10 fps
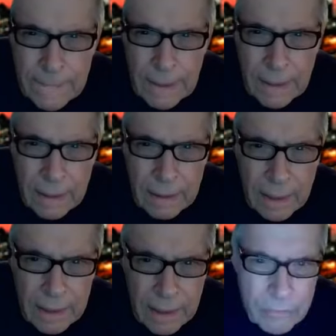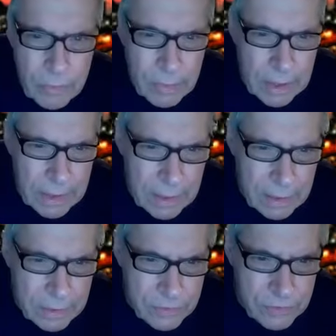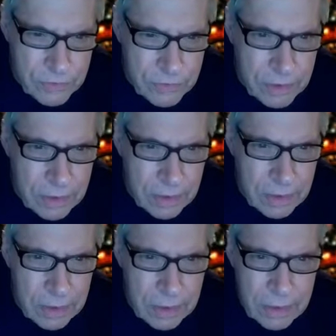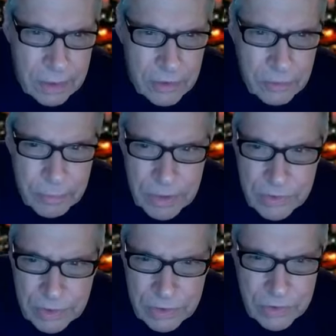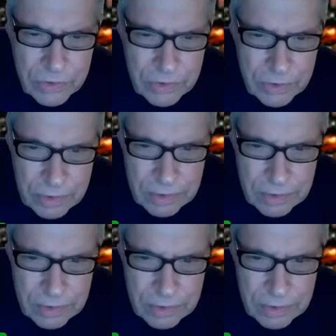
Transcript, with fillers: okay, and like everybody else in this business,